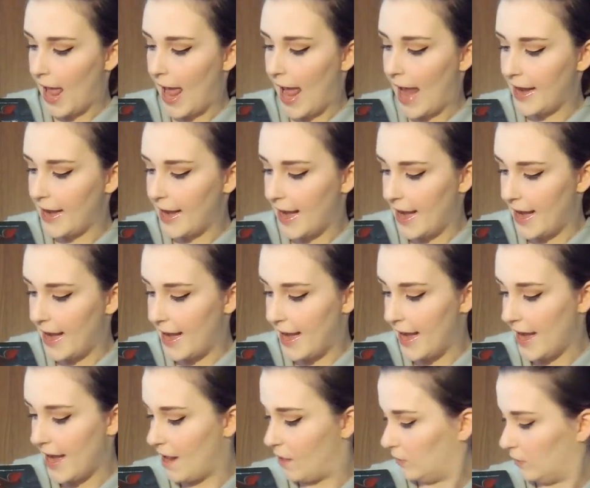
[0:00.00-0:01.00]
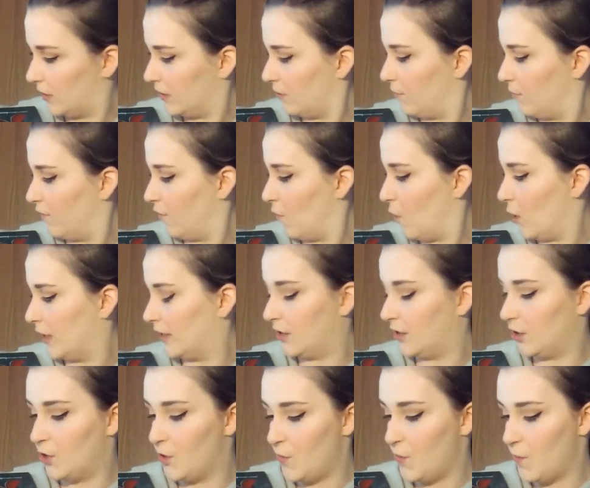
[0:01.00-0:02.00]
Anakin kneels before
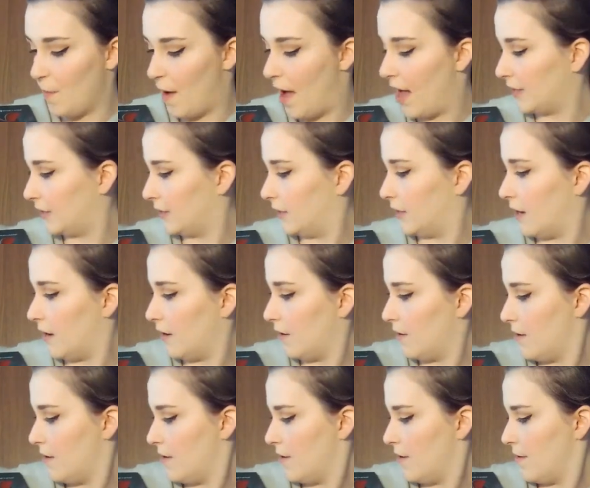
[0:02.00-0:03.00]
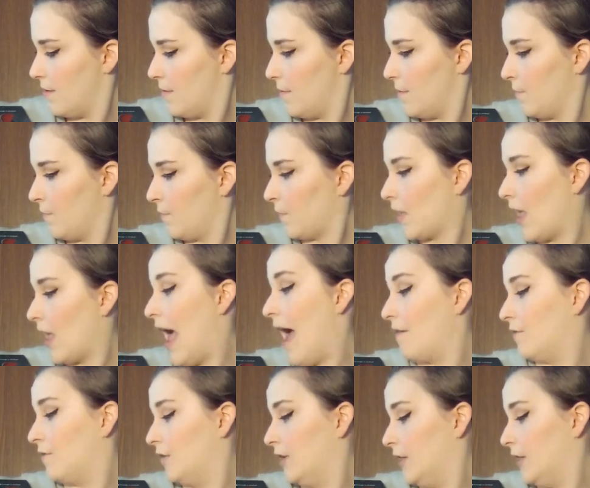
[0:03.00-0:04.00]
his new master
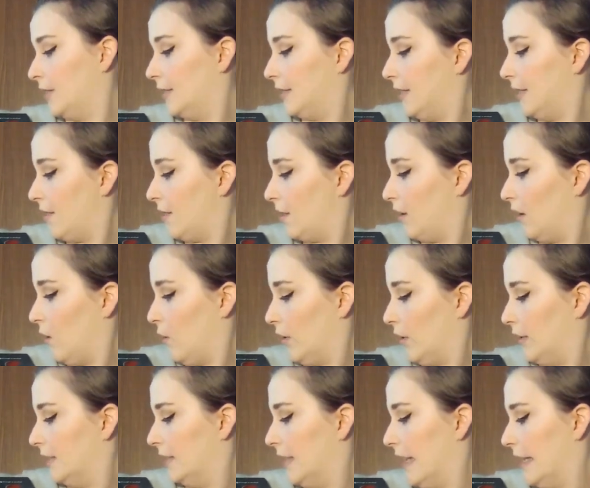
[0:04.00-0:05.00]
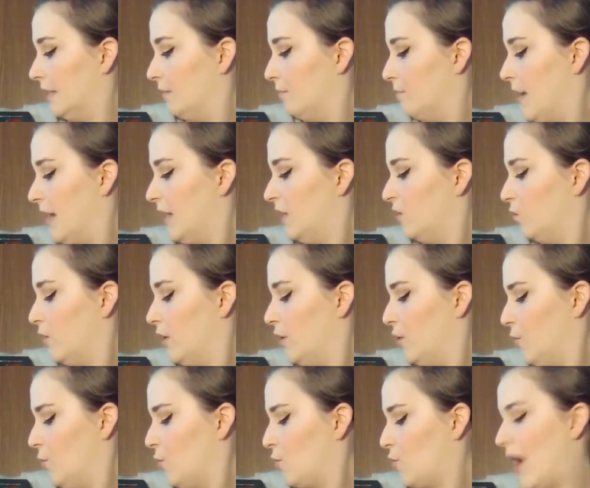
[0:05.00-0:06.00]
after the Sith Lord sends Mace
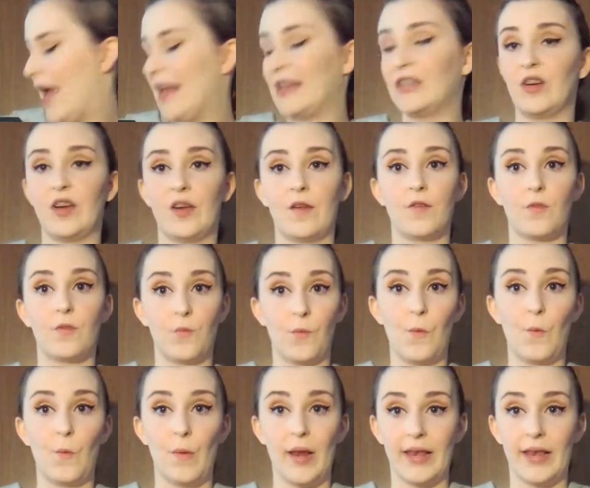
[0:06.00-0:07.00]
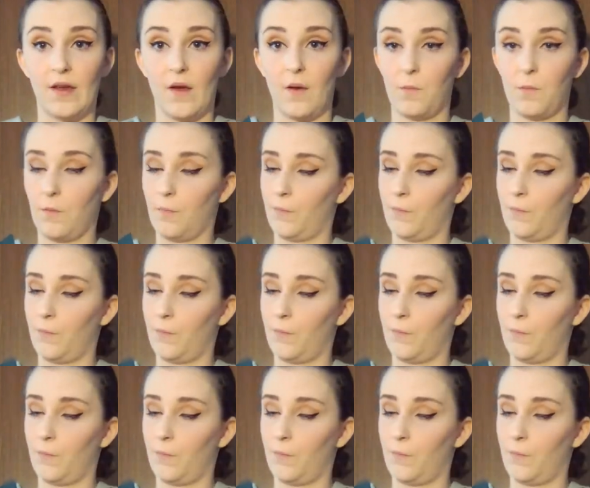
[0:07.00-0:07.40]
Windu crashing through a window.